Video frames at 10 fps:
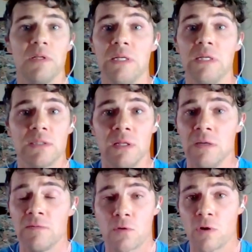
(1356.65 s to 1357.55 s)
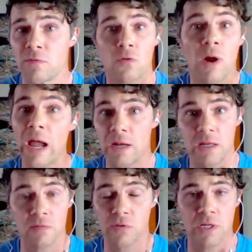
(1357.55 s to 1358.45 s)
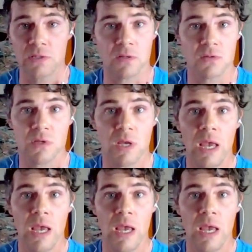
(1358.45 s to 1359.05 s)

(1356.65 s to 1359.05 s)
needing to leave for a variety of reasons.